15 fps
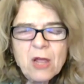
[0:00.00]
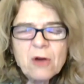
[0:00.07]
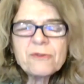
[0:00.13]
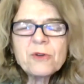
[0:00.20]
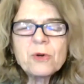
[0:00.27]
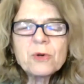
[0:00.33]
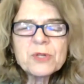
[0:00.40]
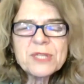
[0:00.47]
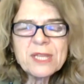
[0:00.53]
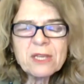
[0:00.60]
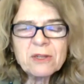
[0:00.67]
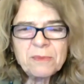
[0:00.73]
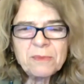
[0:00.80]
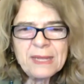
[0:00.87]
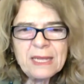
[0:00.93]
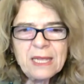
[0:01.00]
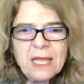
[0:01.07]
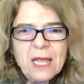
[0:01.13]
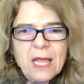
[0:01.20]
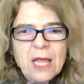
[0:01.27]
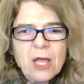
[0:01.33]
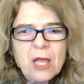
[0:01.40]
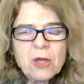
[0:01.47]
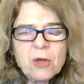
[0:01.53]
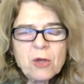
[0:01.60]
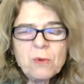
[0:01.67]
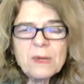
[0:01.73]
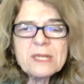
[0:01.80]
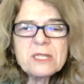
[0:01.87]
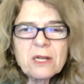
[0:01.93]
Of course, there are going to be
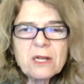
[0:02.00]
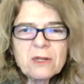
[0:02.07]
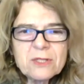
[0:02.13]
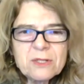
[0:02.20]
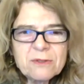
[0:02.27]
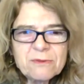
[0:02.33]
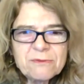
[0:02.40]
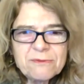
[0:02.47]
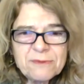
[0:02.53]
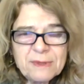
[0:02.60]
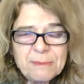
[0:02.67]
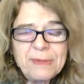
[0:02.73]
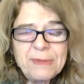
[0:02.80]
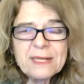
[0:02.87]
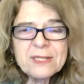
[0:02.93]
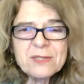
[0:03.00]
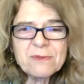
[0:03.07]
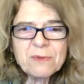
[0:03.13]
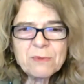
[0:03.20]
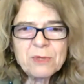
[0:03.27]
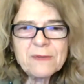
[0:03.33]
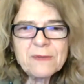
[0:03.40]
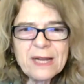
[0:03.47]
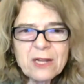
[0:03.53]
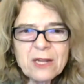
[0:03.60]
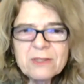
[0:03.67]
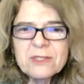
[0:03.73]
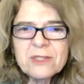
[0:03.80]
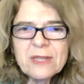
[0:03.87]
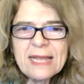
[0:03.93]
quite a lot of parts of the world that are
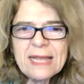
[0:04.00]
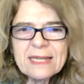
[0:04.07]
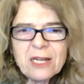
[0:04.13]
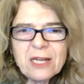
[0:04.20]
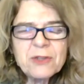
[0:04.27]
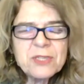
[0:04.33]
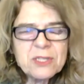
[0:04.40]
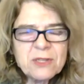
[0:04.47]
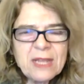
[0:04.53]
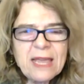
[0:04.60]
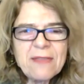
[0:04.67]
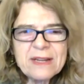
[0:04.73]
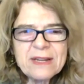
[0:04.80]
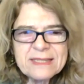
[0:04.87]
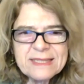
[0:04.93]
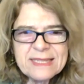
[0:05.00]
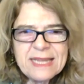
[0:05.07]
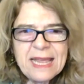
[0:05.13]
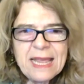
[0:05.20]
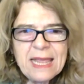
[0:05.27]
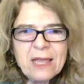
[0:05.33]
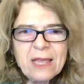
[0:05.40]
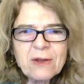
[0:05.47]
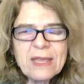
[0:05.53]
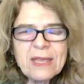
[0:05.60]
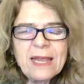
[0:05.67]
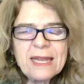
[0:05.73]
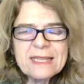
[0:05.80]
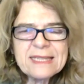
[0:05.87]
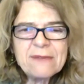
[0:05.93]
going to get closer together and say,
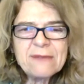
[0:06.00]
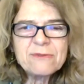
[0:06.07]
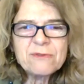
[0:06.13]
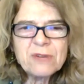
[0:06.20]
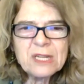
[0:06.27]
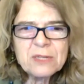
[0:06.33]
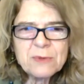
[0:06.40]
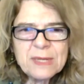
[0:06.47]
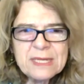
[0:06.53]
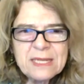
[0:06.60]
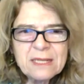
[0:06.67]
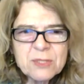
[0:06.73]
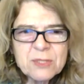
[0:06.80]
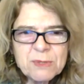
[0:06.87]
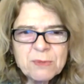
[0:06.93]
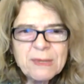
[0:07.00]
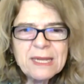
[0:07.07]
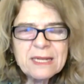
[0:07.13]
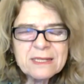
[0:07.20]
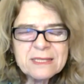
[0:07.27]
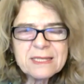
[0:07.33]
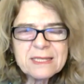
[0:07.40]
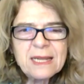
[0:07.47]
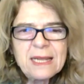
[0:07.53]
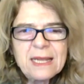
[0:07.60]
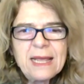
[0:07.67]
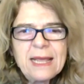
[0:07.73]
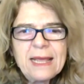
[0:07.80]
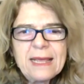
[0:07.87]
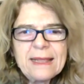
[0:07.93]
okay, let's have free trade deals between us,
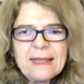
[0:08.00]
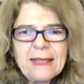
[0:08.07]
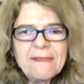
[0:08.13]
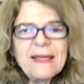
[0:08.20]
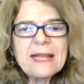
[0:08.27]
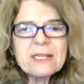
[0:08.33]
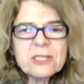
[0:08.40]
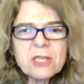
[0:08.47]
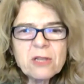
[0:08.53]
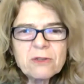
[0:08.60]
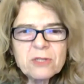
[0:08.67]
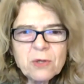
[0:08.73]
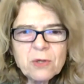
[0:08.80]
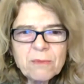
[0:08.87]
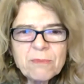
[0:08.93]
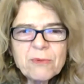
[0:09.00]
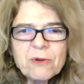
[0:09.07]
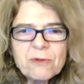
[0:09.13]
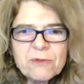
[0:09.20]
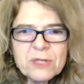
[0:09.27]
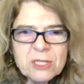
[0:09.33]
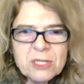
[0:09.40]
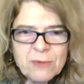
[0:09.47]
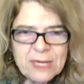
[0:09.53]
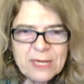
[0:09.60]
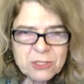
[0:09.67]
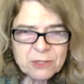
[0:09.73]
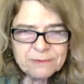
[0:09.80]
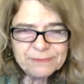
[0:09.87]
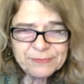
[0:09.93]
and that's going to improve the
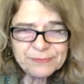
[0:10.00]
situation.